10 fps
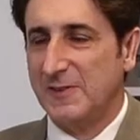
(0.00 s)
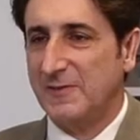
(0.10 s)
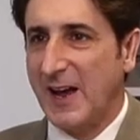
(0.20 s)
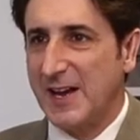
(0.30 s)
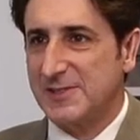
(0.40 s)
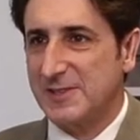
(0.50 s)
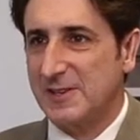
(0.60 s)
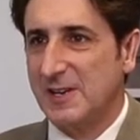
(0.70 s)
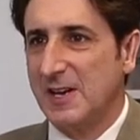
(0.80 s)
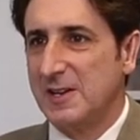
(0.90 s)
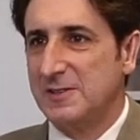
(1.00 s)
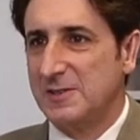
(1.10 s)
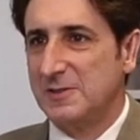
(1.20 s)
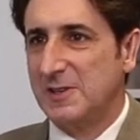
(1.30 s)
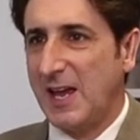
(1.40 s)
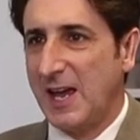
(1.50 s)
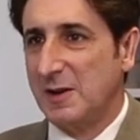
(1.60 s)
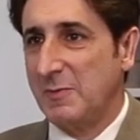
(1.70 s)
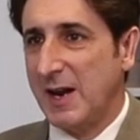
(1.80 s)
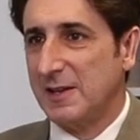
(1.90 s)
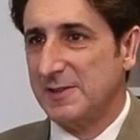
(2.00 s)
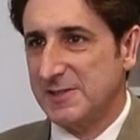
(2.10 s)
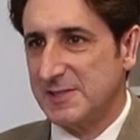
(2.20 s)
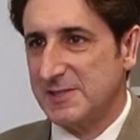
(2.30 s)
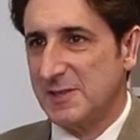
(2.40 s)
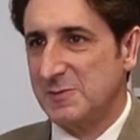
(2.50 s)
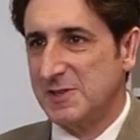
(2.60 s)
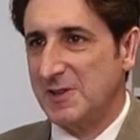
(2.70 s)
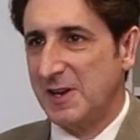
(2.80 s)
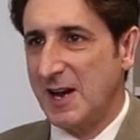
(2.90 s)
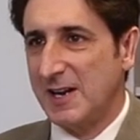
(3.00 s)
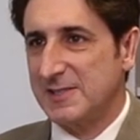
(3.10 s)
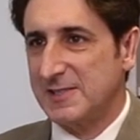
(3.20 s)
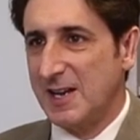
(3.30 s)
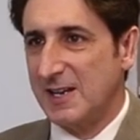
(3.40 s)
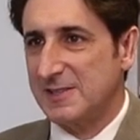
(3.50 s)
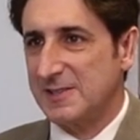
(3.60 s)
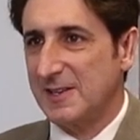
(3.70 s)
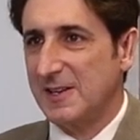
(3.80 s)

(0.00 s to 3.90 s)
advisor to Canon Medical Systems in the United States.